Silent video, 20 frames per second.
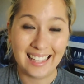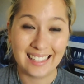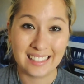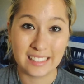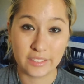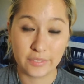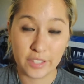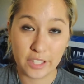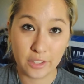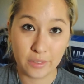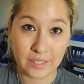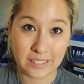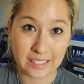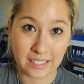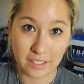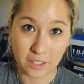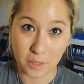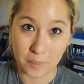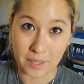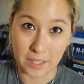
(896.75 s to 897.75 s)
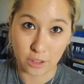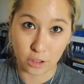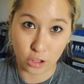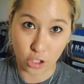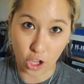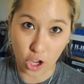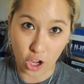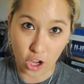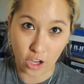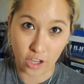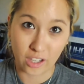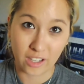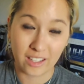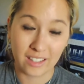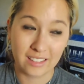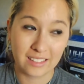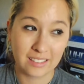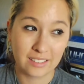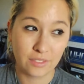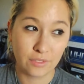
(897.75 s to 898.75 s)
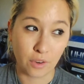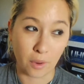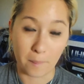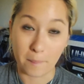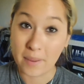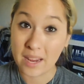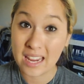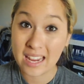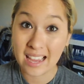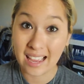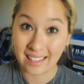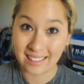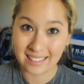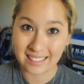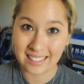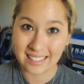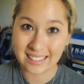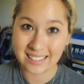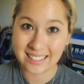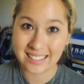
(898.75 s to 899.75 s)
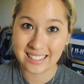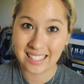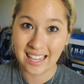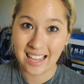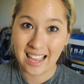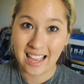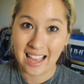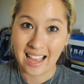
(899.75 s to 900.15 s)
this video is a little bit long, for me at least.